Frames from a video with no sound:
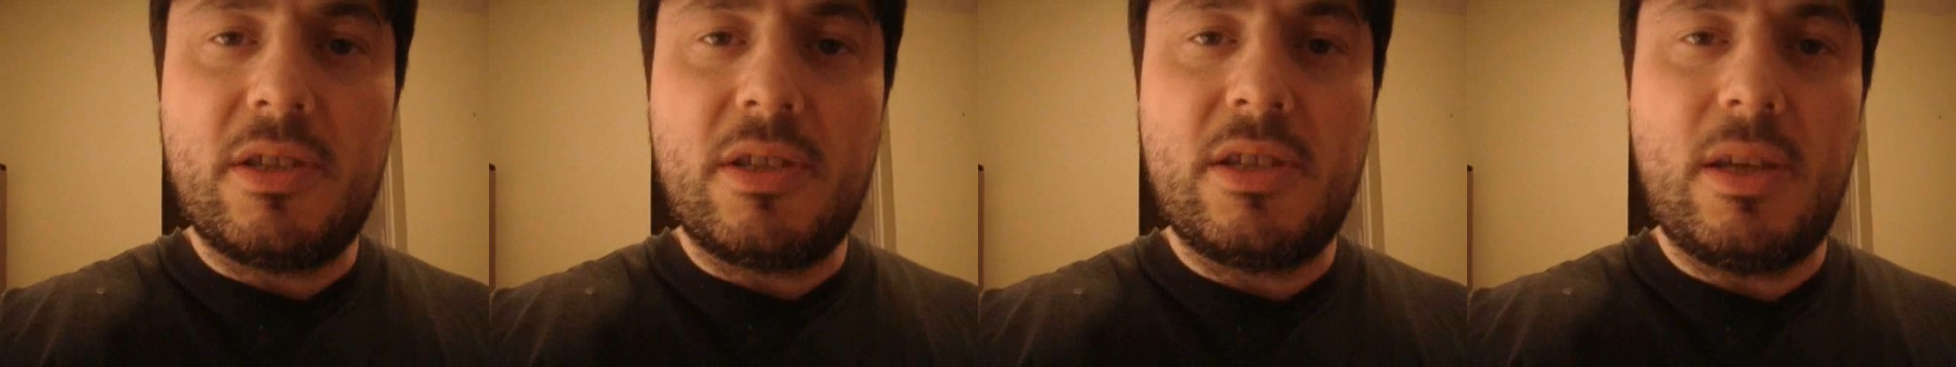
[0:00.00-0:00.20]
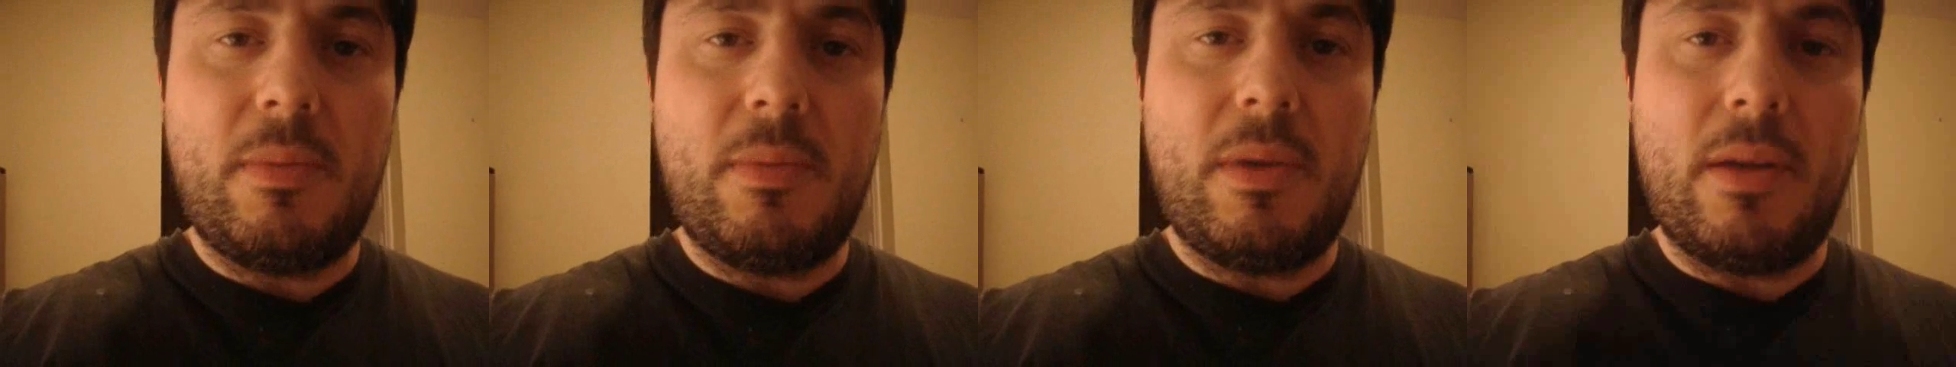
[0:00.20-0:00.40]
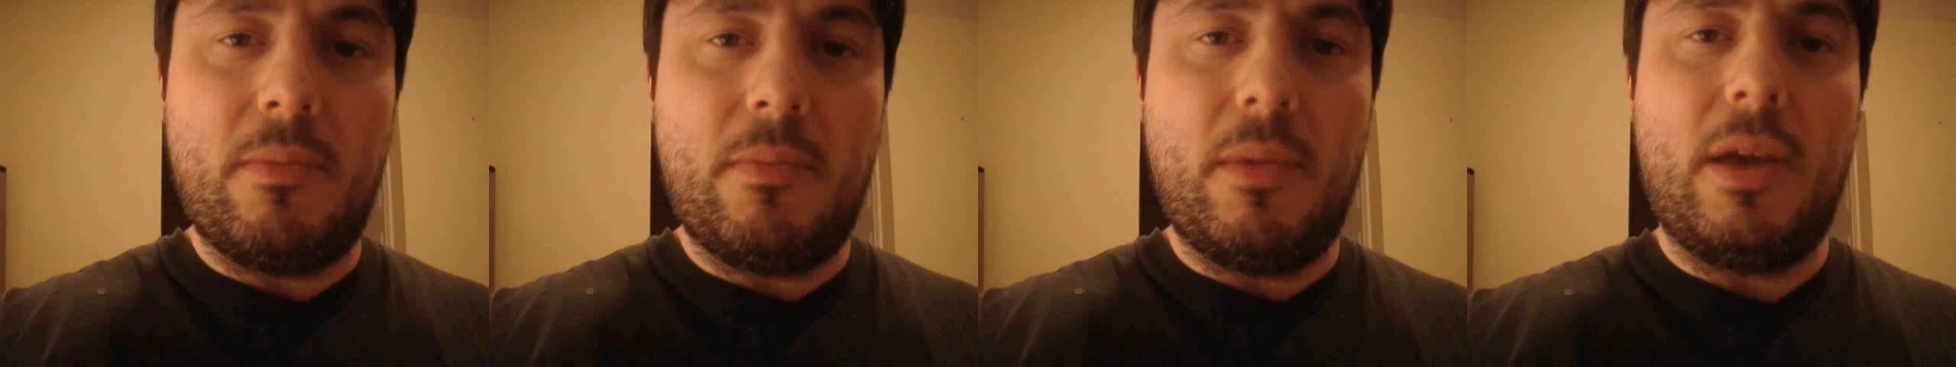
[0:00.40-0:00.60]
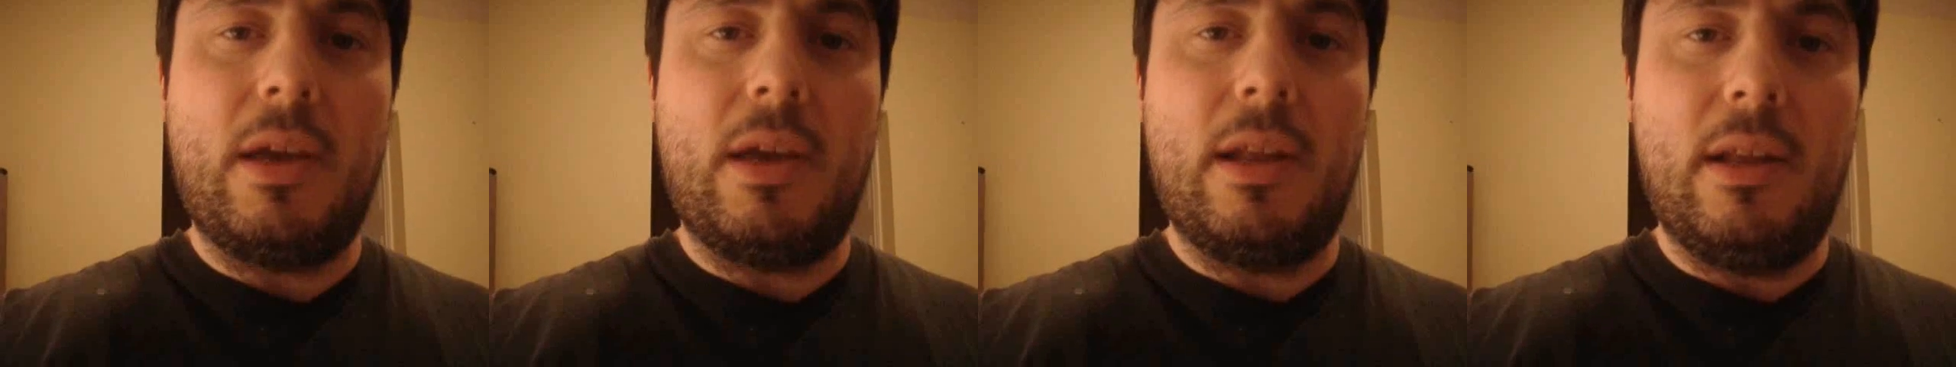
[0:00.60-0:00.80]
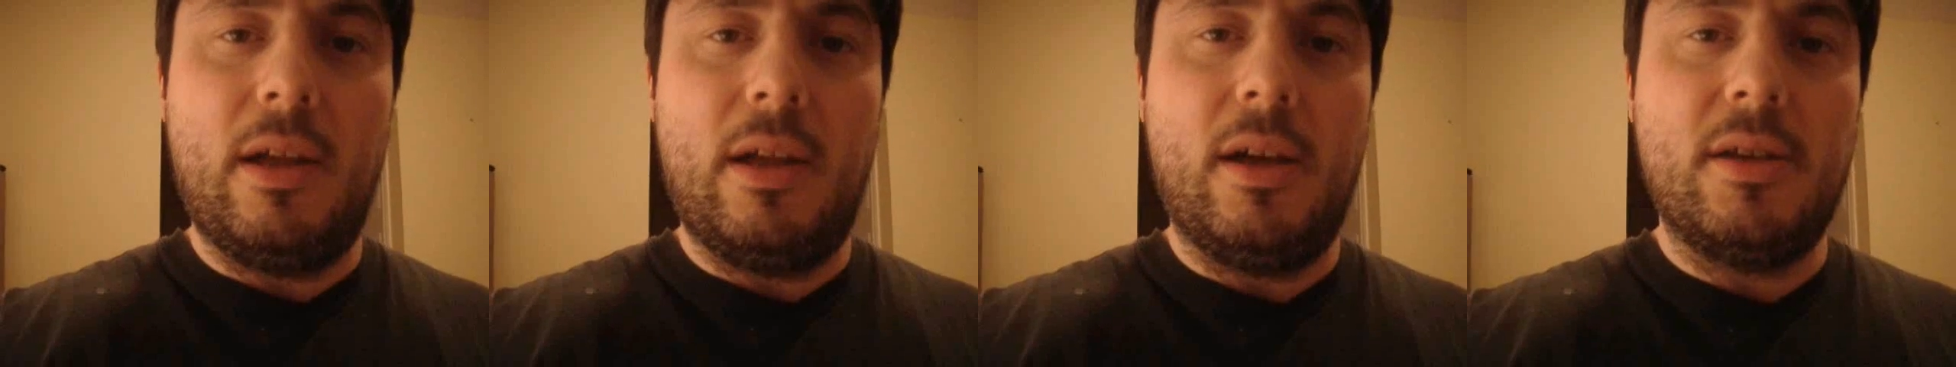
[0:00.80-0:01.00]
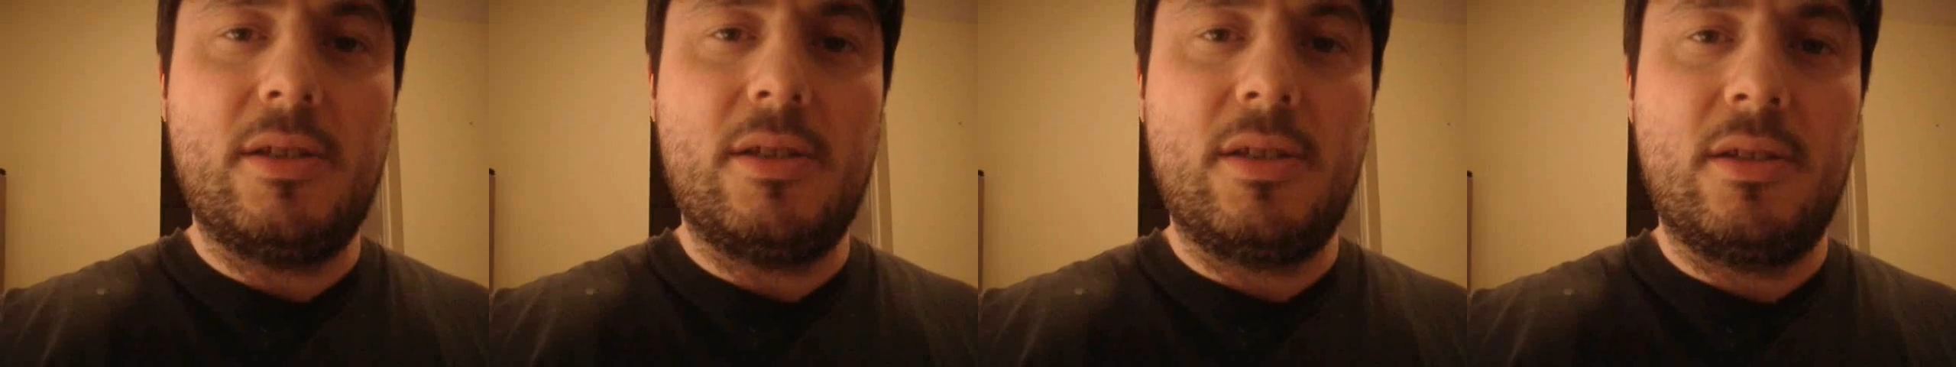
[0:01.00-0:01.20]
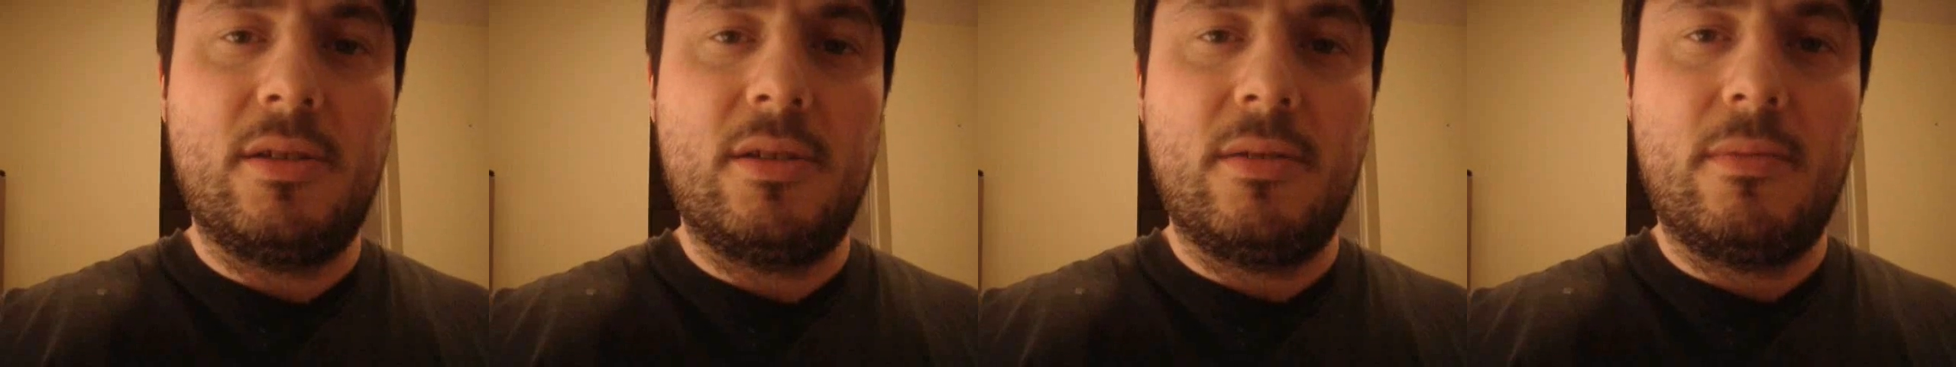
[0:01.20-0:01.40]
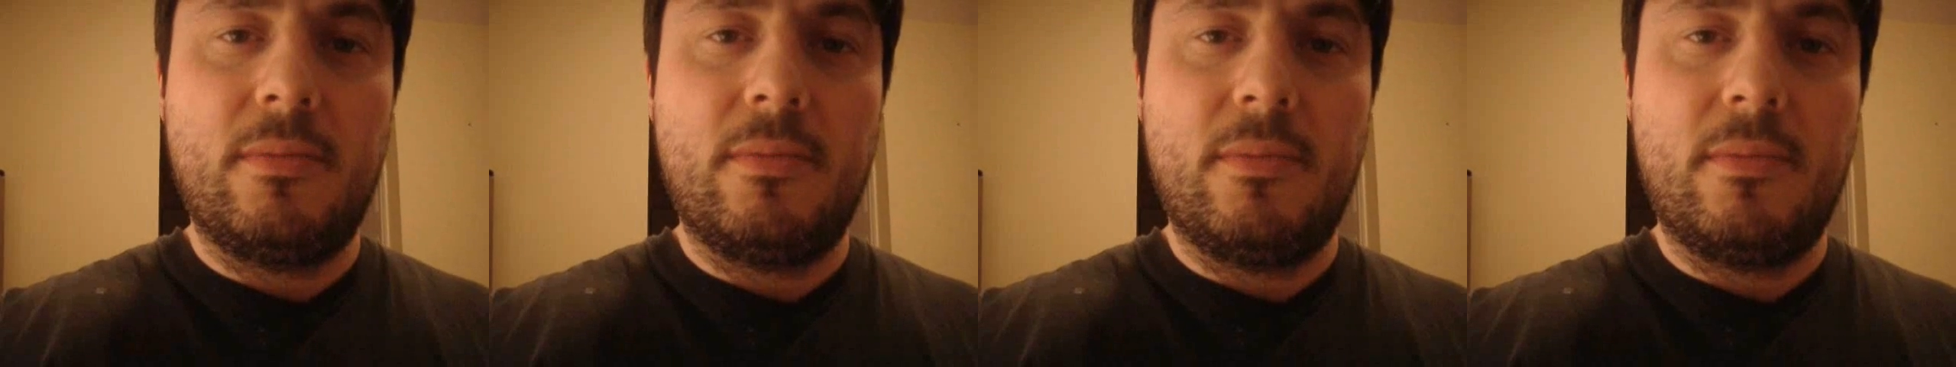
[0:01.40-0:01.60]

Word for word: going to sip it and make it last.